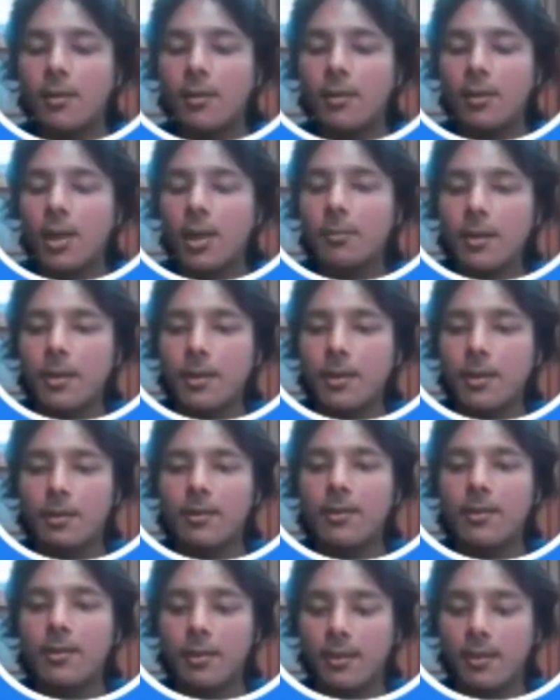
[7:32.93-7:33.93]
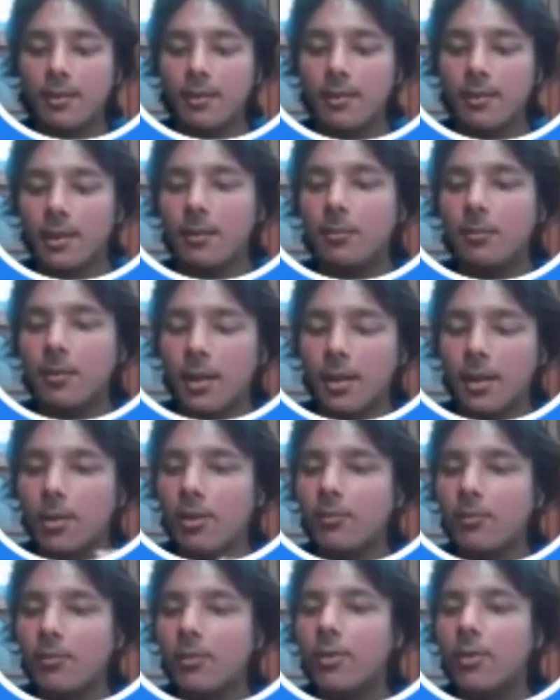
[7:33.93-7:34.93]
collaborate at the same time
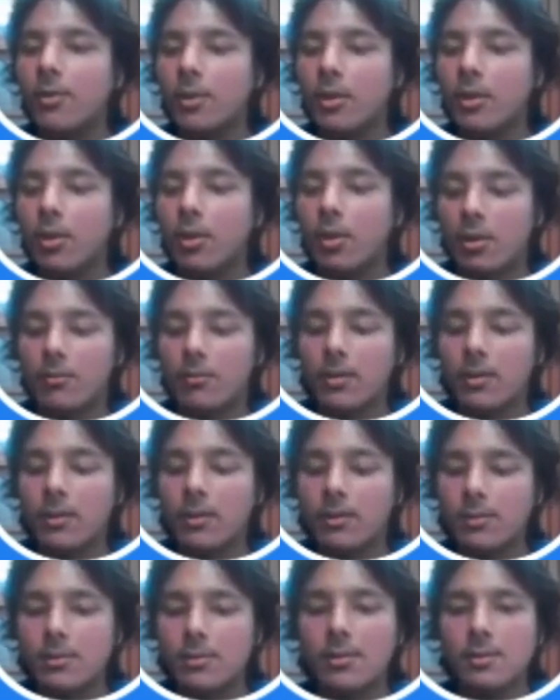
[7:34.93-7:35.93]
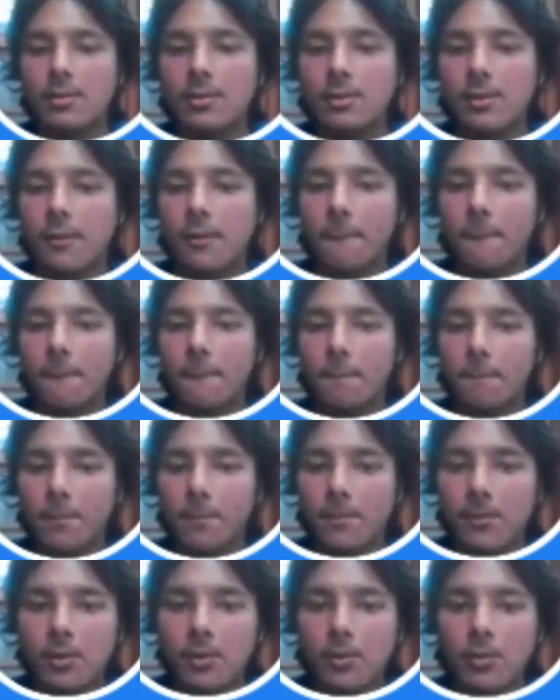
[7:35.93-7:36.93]
while viewing the document.
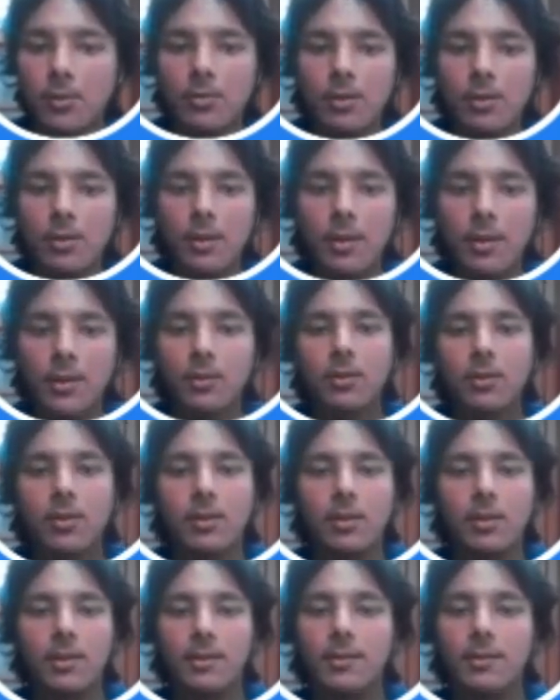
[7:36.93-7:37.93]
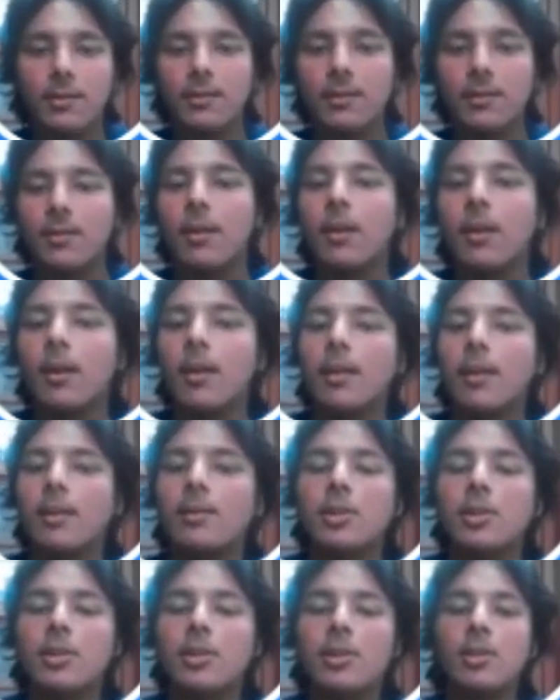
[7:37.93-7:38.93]
So the next one is
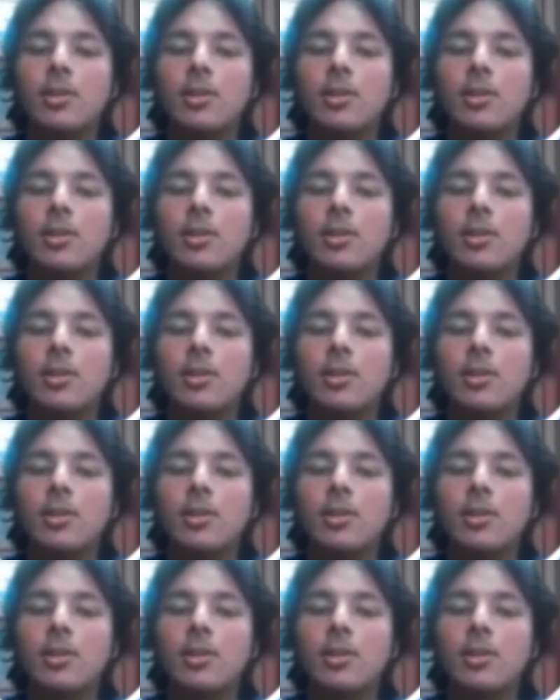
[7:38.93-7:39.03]
searching